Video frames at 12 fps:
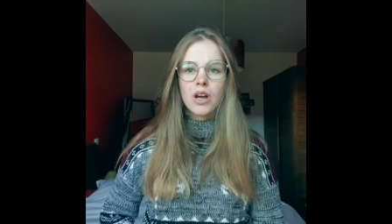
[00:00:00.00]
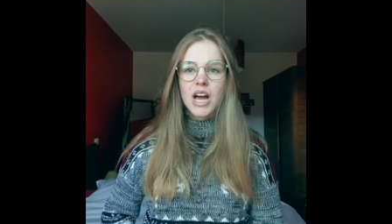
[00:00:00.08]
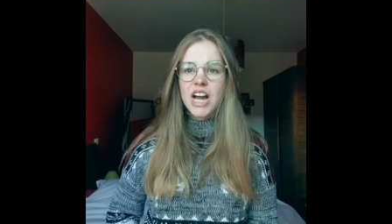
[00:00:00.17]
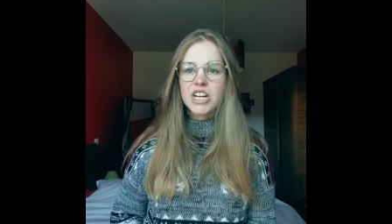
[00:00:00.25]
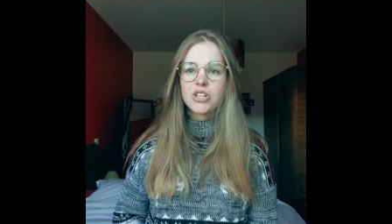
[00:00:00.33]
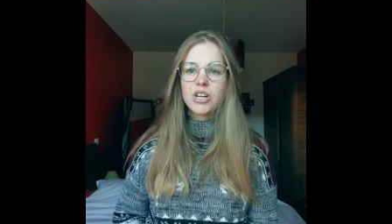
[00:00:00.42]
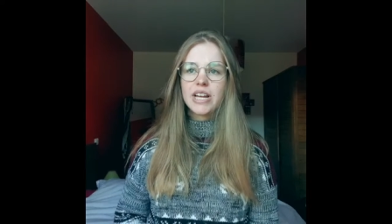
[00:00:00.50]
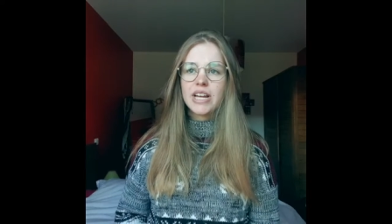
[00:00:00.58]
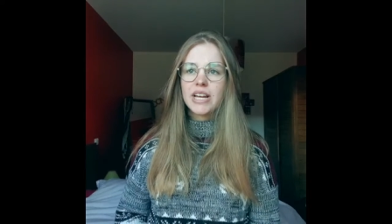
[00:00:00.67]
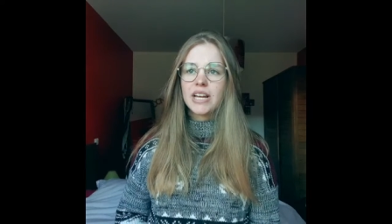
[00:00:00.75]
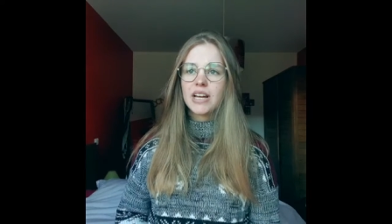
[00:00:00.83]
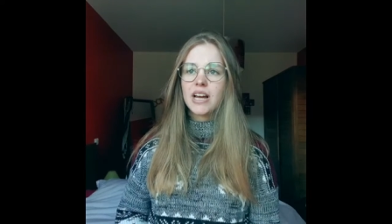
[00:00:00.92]

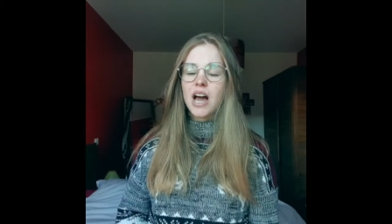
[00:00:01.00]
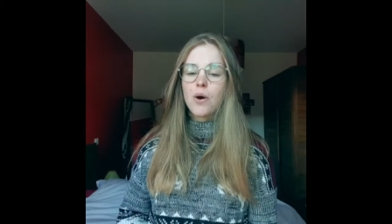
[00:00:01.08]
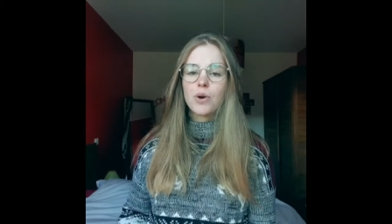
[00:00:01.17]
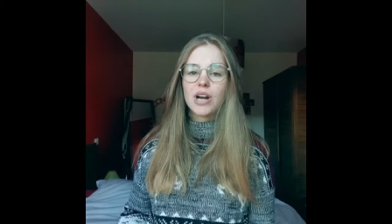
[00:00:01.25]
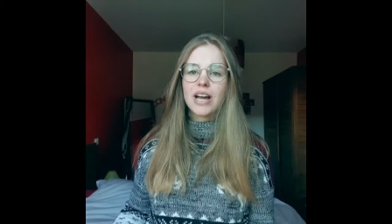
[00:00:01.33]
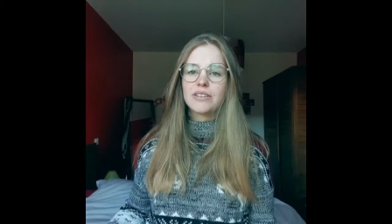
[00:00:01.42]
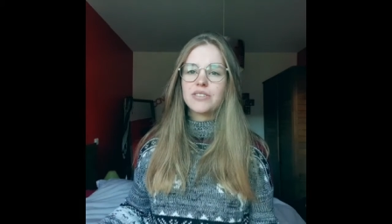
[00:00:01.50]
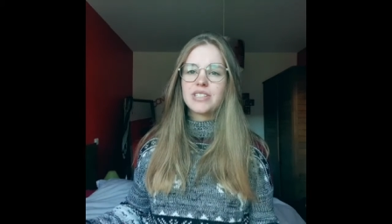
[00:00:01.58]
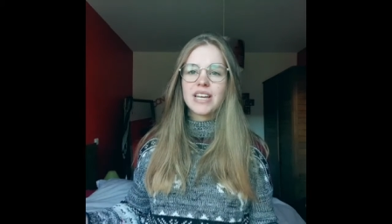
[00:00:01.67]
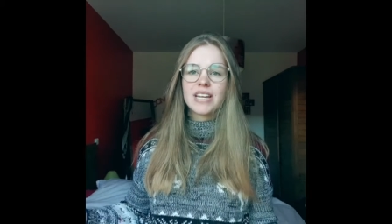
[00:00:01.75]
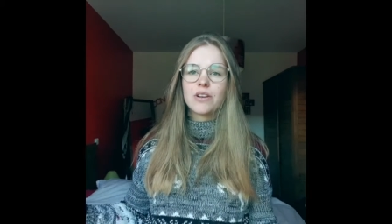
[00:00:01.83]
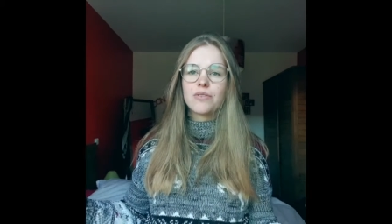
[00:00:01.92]
Actually, I would like to
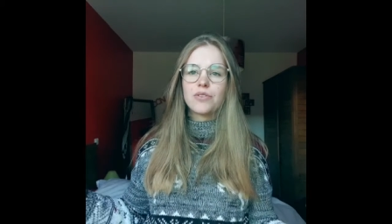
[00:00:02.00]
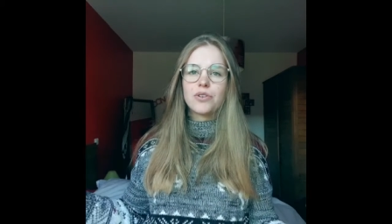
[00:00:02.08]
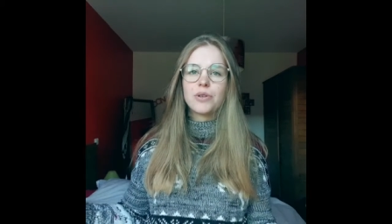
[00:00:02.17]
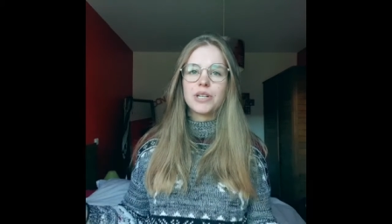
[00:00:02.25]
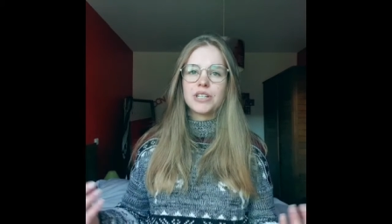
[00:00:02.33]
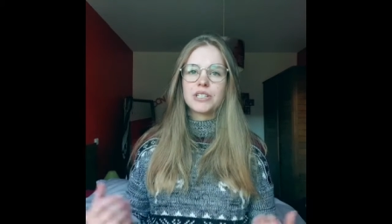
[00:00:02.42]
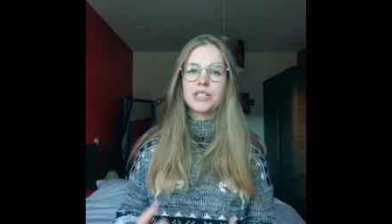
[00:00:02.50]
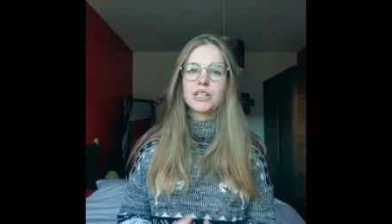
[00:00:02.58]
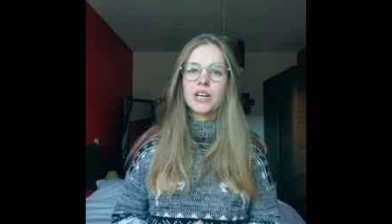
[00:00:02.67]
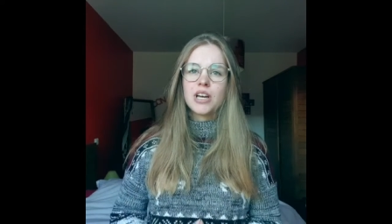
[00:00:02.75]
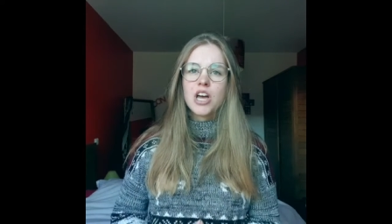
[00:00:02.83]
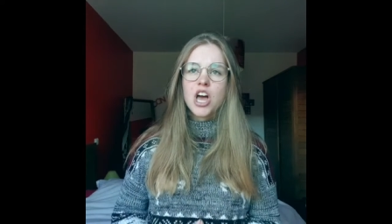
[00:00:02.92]
say in a few years,
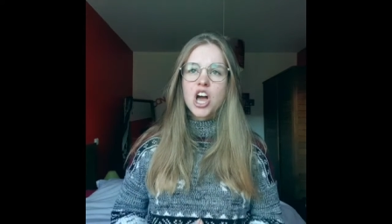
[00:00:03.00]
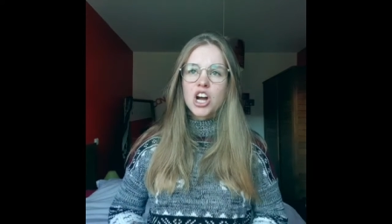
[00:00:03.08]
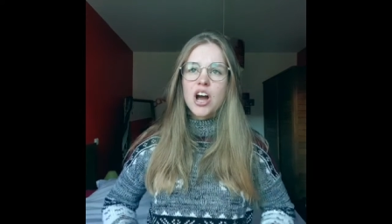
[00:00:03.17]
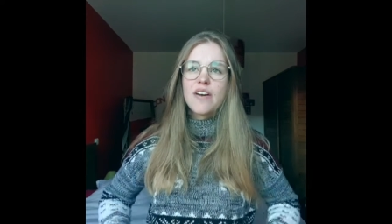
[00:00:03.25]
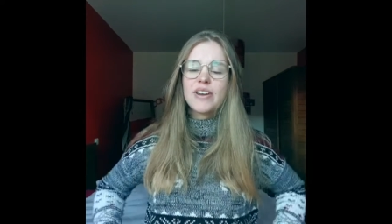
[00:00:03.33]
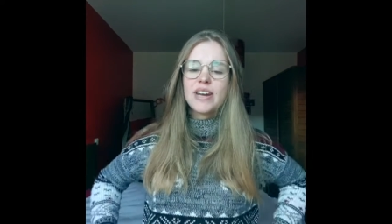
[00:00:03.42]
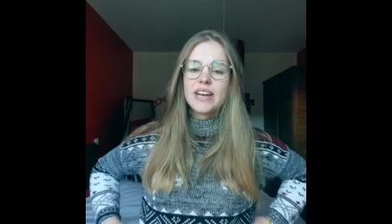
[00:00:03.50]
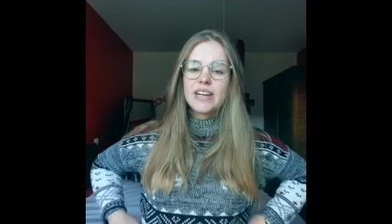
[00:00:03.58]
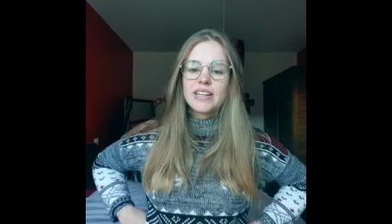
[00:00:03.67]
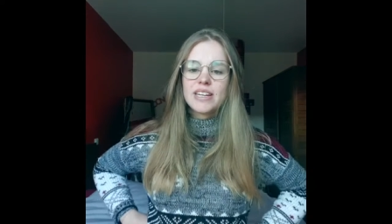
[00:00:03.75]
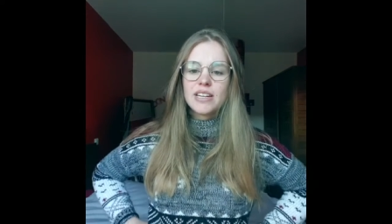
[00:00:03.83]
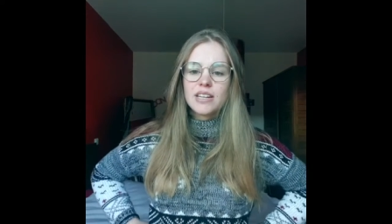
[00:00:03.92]

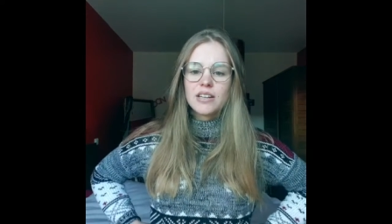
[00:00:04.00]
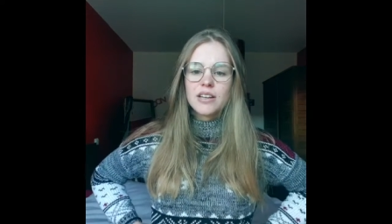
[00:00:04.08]
COVID-19!